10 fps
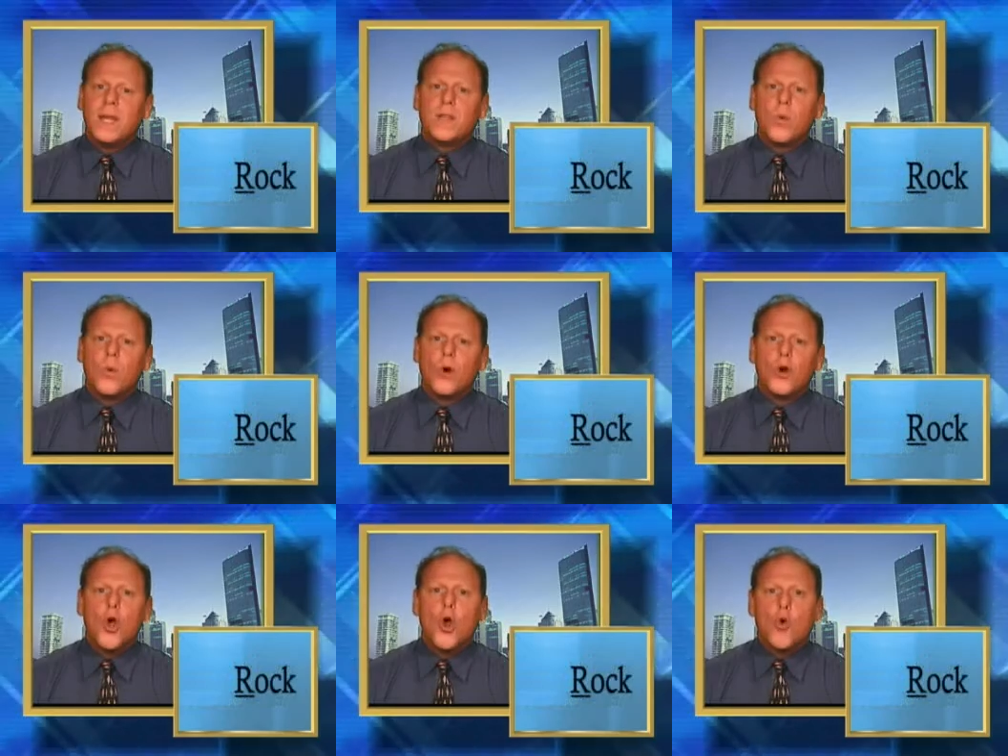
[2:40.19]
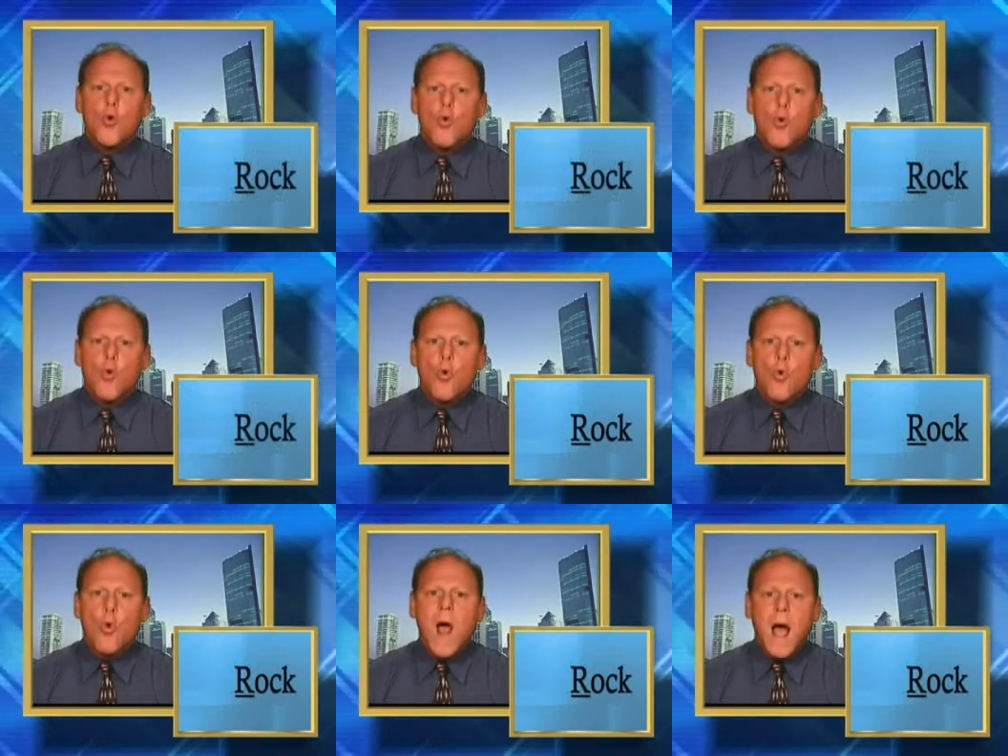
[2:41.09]
in the word
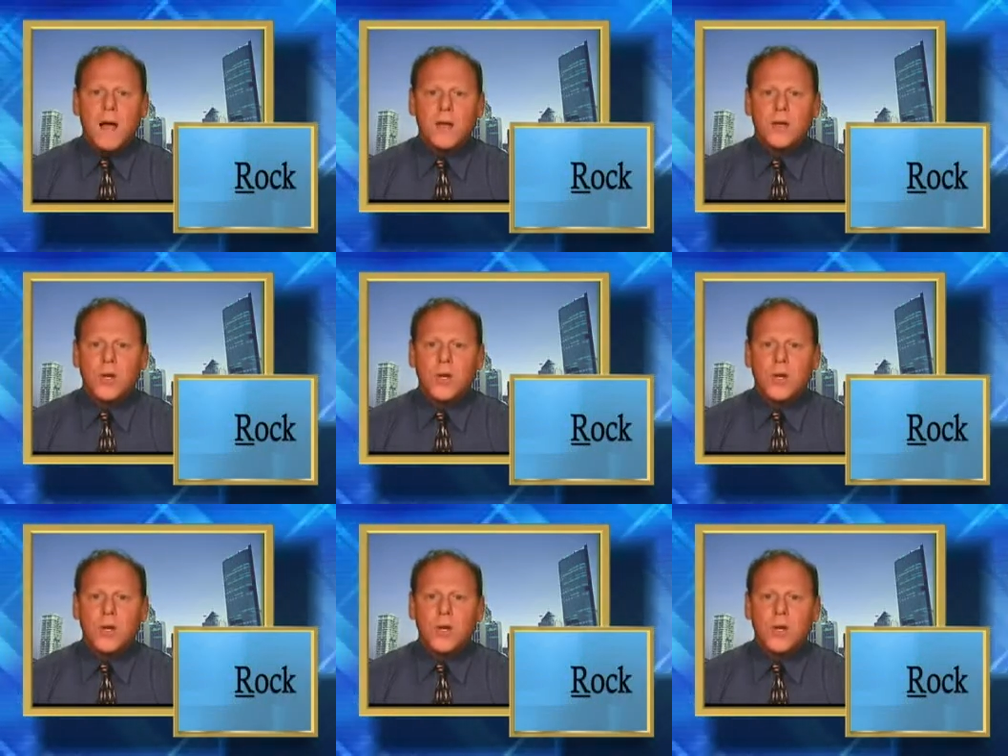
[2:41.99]
rock,